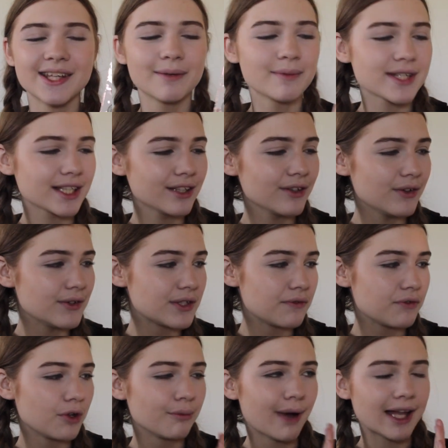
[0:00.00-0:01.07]
So I'm just going to use a
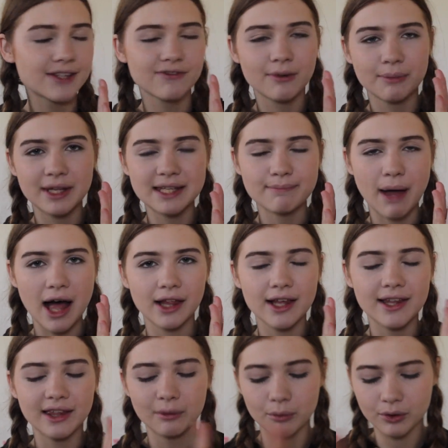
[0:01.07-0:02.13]
few mattes from this
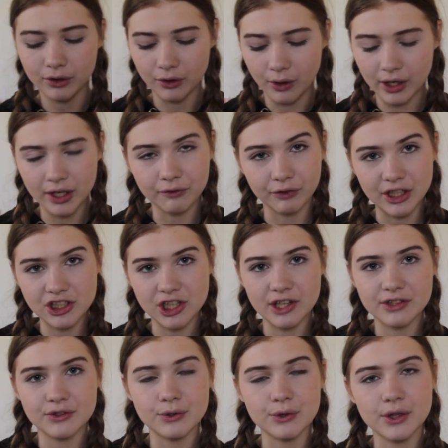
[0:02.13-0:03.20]
palette and then we'll go ahead and reach
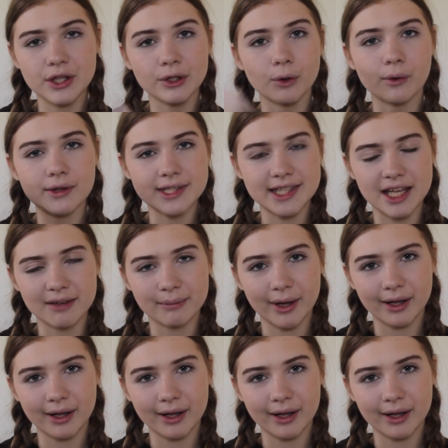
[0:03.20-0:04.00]
into the Golden State of